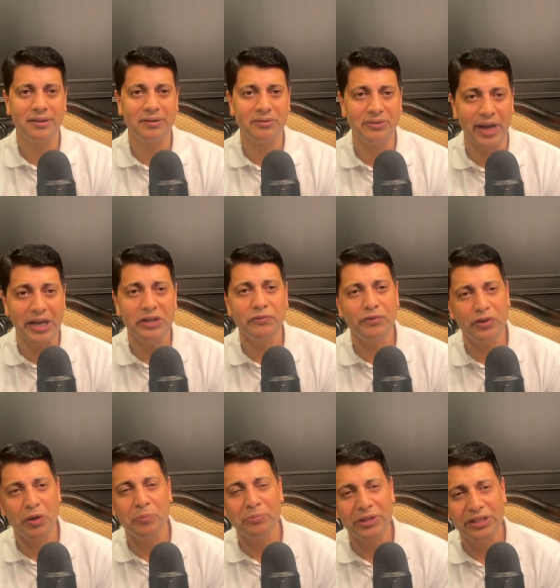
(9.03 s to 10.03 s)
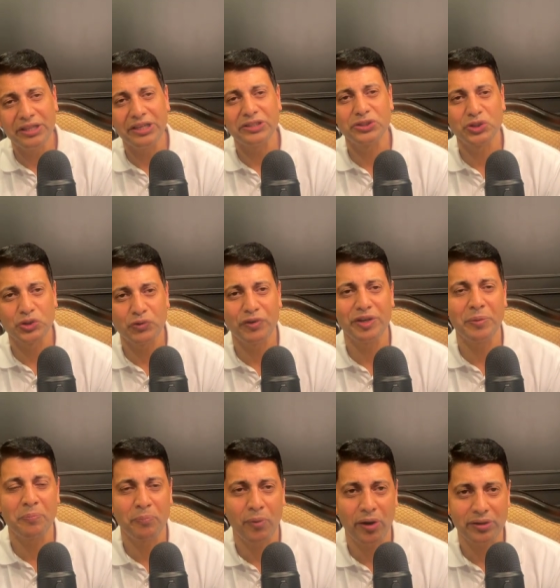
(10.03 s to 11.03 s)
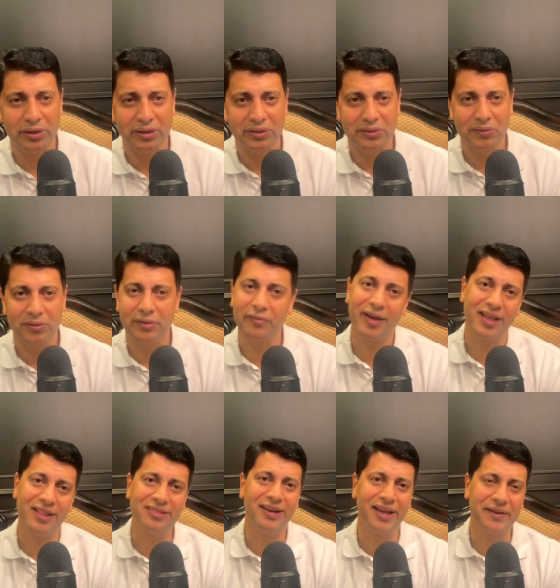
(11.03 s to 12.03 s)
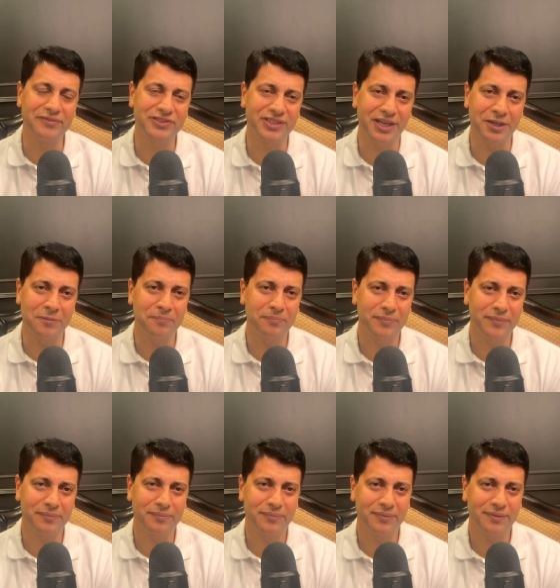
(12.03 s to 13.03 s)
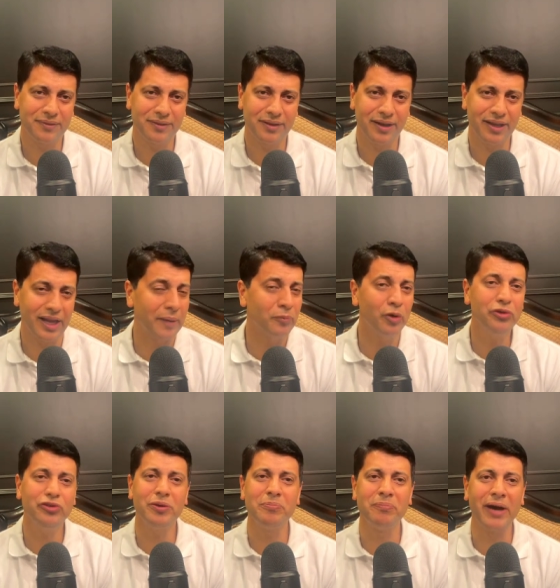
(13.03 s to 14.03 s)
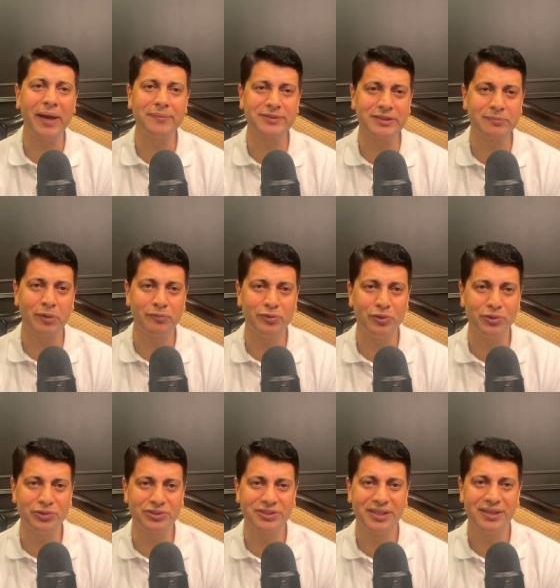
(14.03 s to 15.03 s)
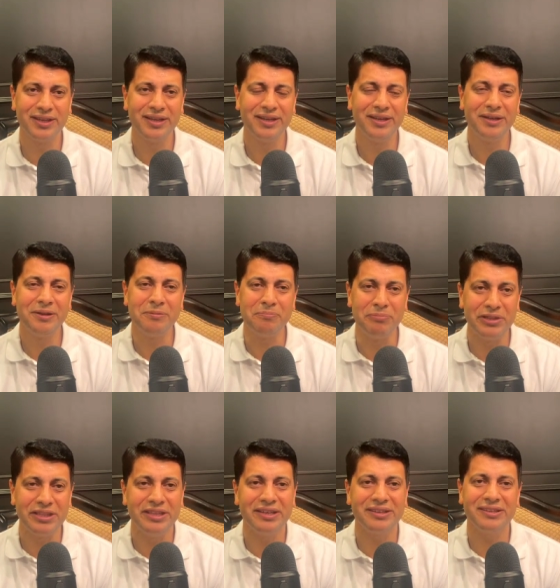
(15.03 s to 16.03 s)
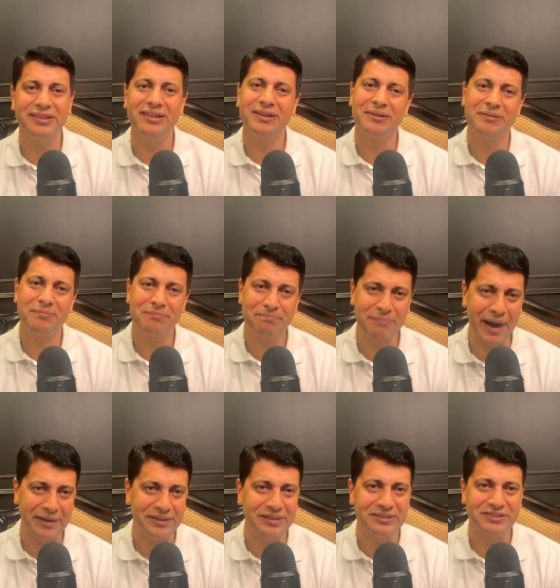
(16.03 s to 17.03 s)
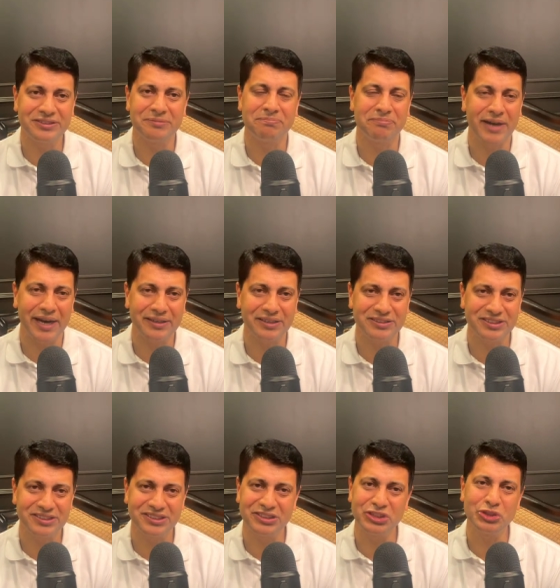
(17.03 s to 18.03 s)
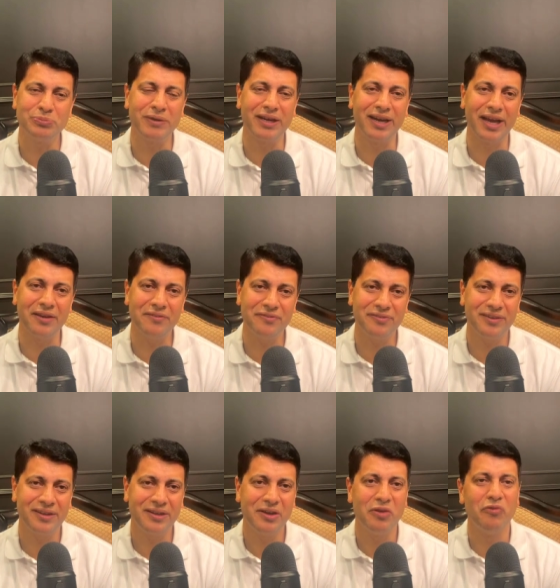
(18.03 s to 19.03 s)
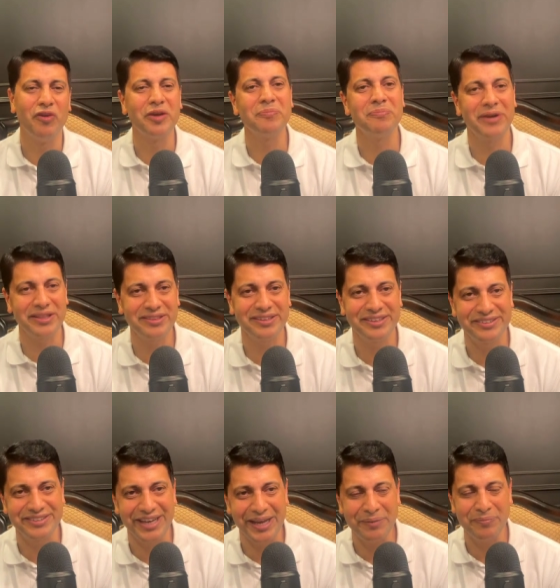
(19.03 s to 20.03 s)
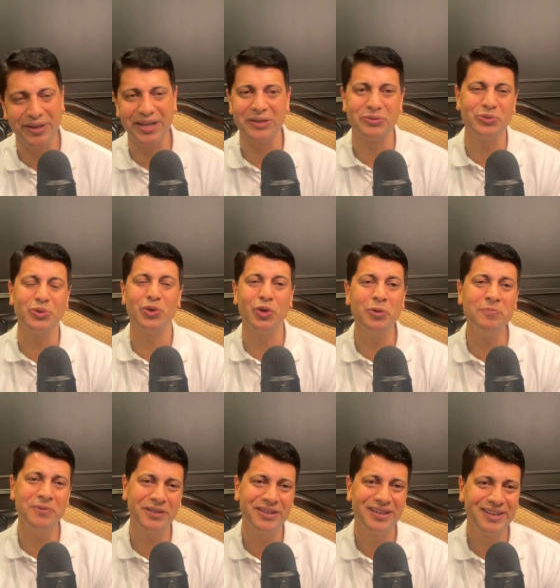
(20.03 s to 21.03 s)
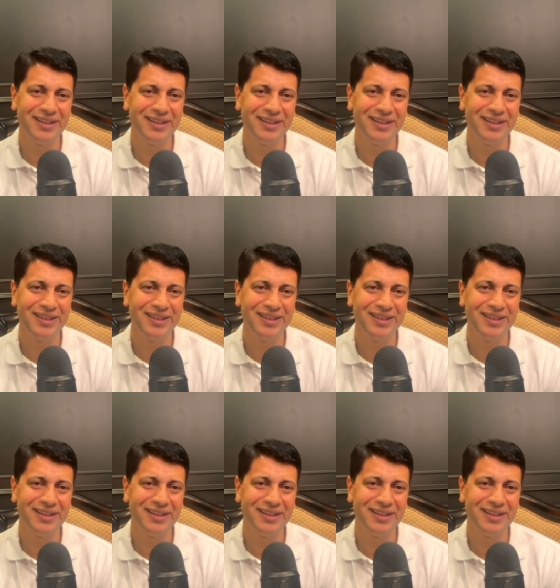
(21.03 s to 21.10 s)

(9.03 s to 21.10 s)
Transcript: right way of breathing is so very important to live a healthy lifestyle. And I'm going to imbibe some of those breathing patterns and practices into my life, one breath at a time. And I do hope